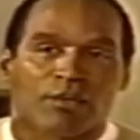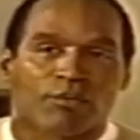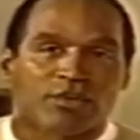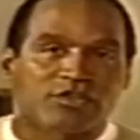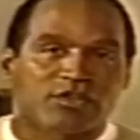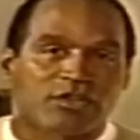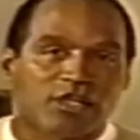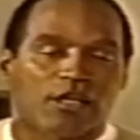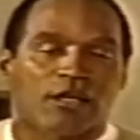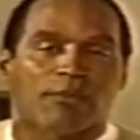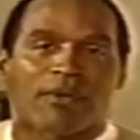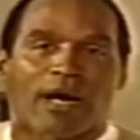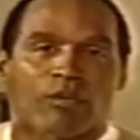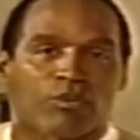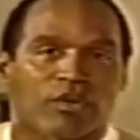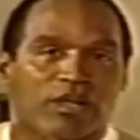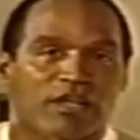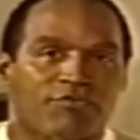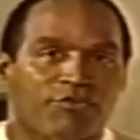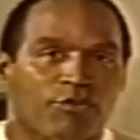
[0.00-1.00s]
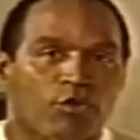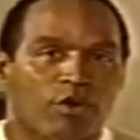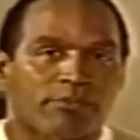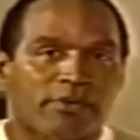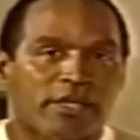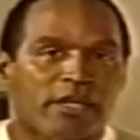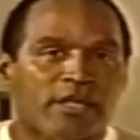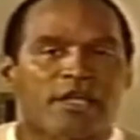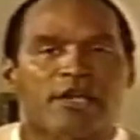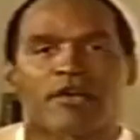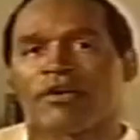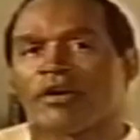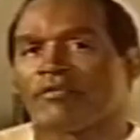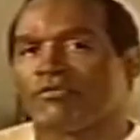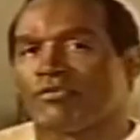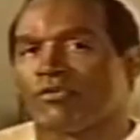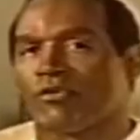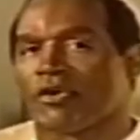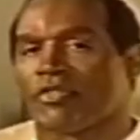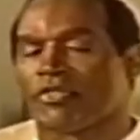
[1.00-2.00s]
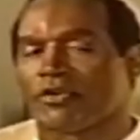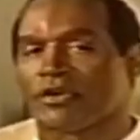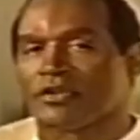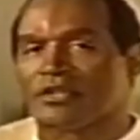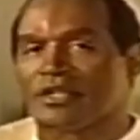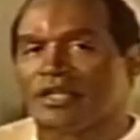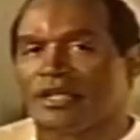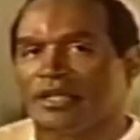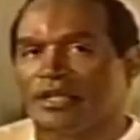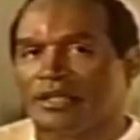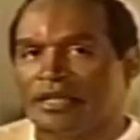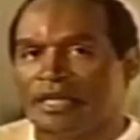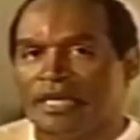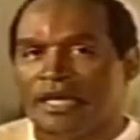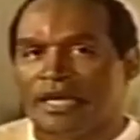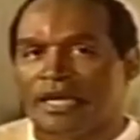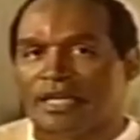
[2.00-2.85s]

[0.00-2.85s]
What's key about Willie Ford being here at 4:13